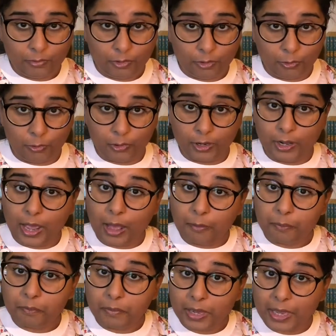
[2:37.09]
"You can
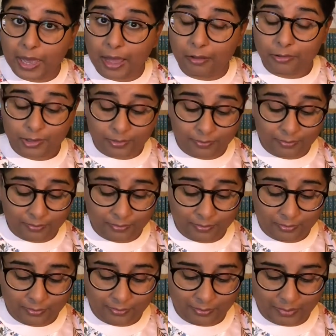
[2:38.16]
help me out,"
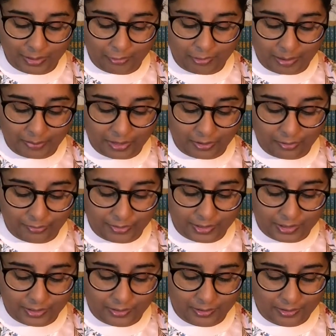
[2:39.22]
Big Rabbit offered.